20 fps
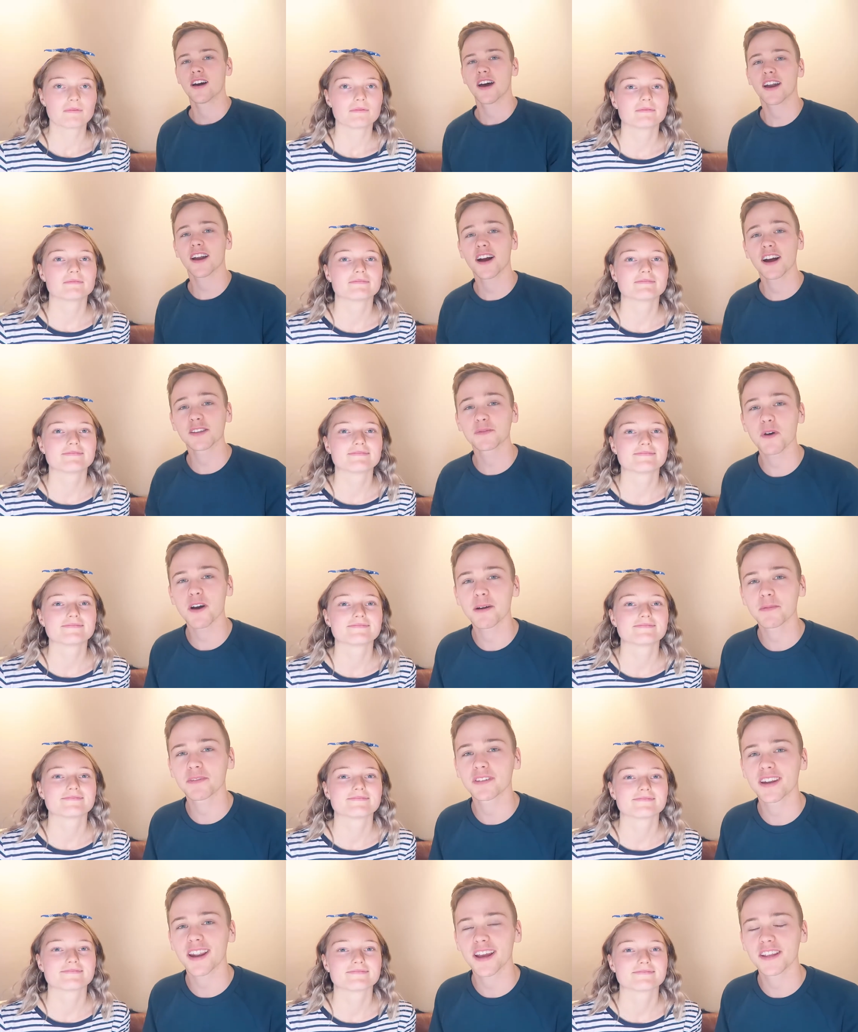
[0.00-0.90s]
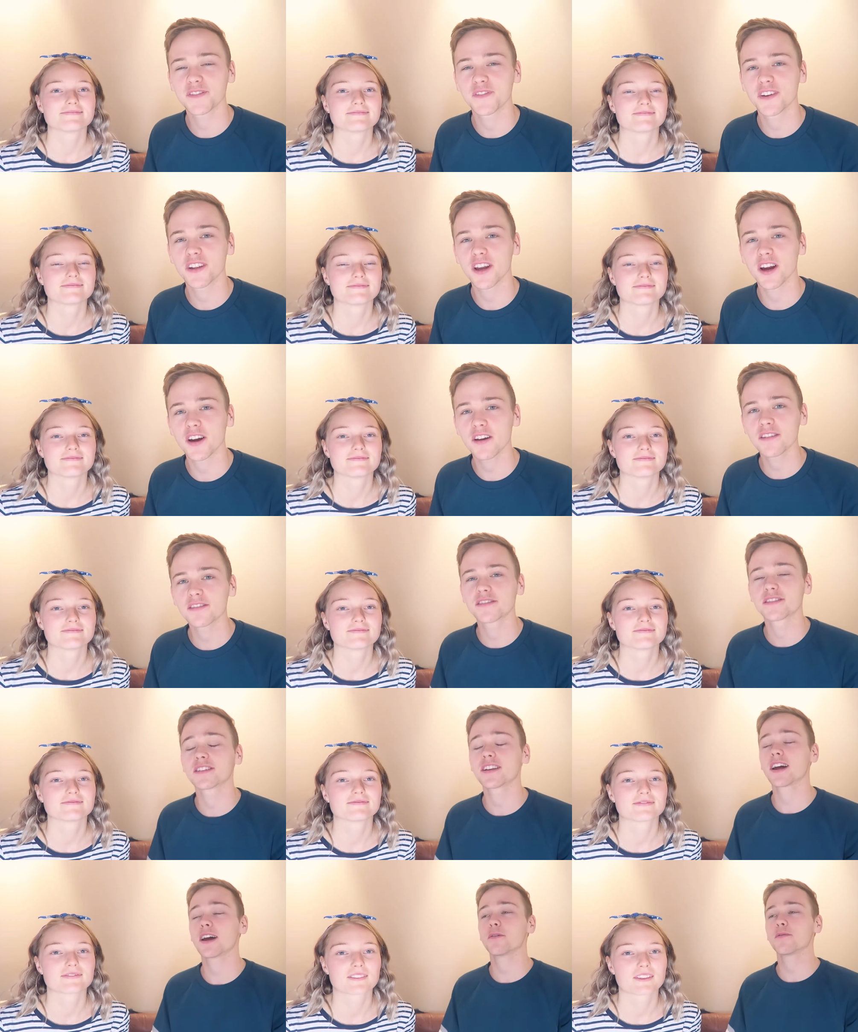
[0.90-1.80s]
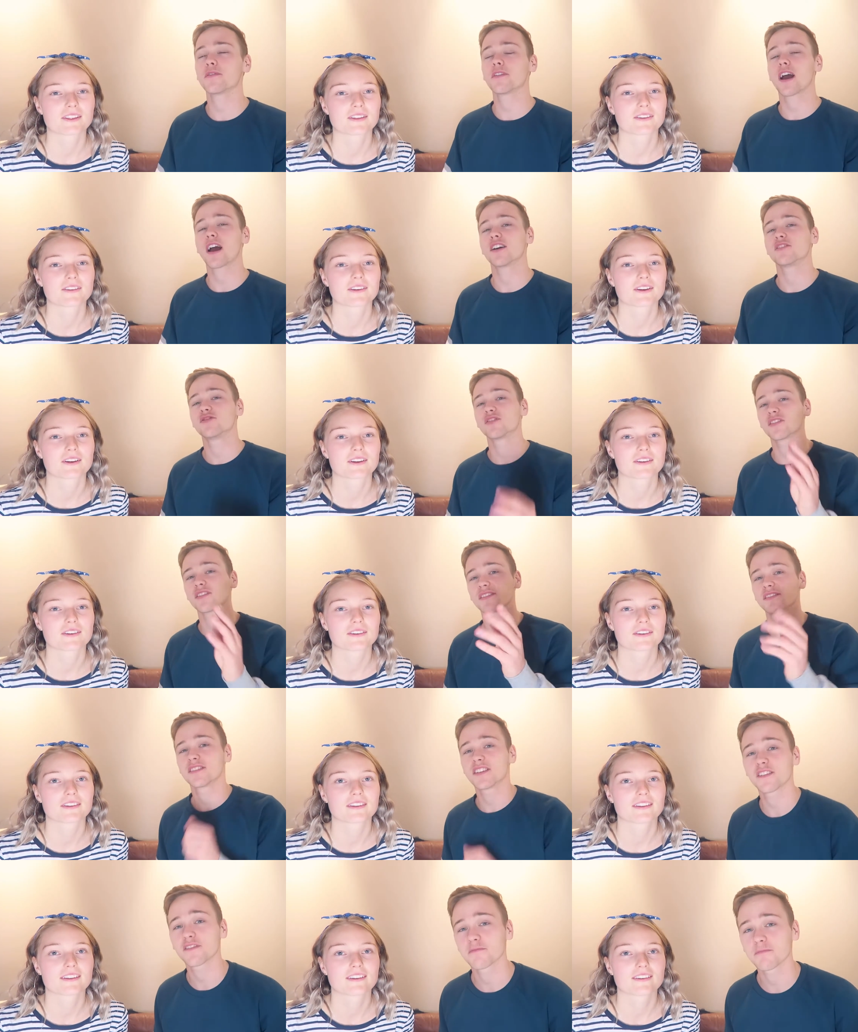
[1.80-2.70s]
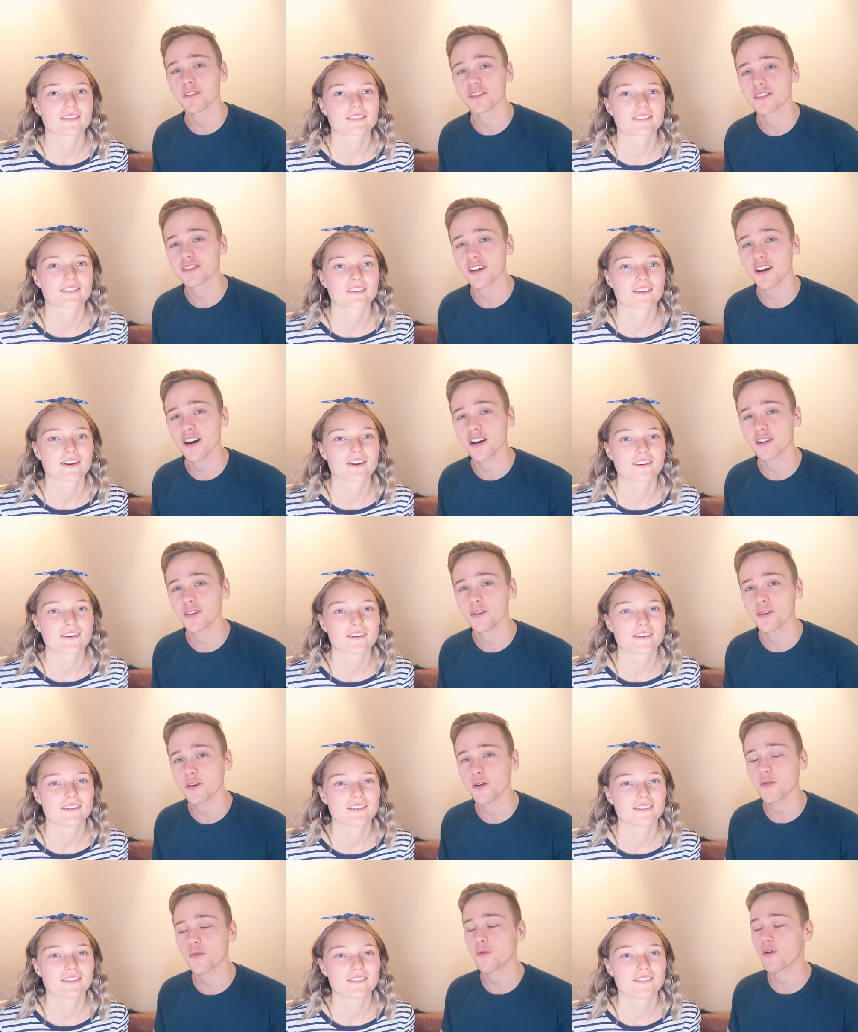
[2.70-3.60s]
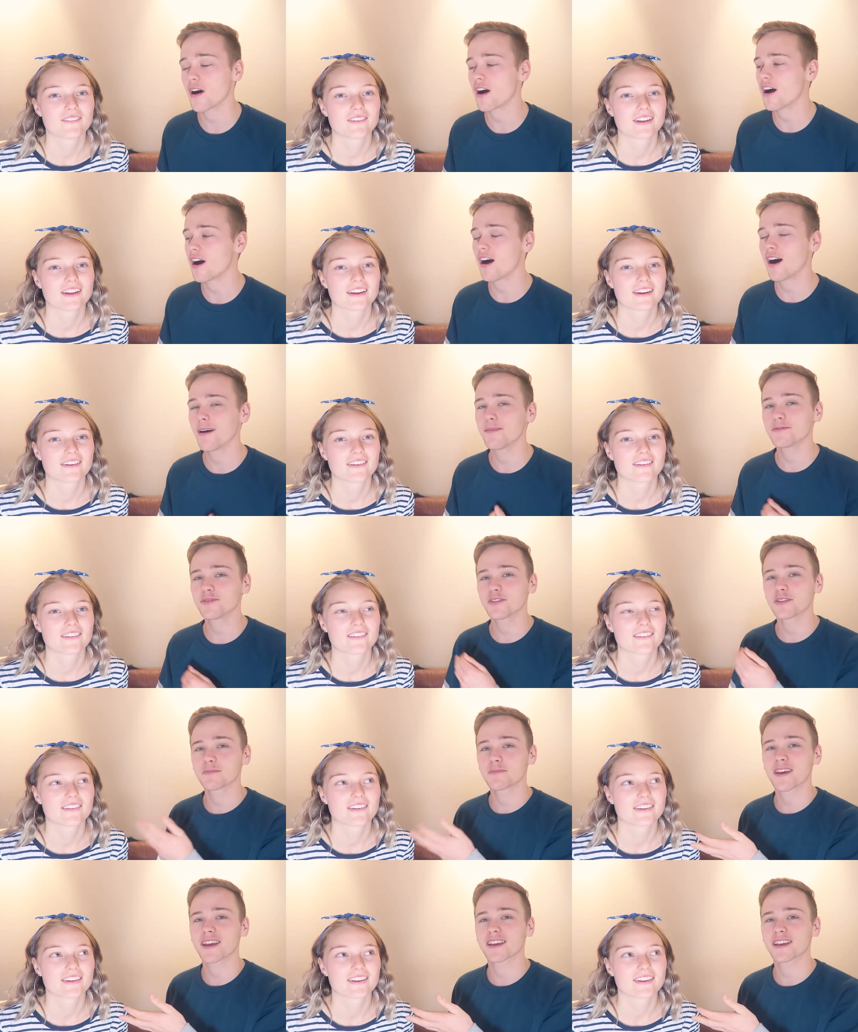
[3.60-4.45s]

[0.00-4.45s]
Speaker 1: Hey guys, welcome to today's video. Today, as you can see from the title, I'm doing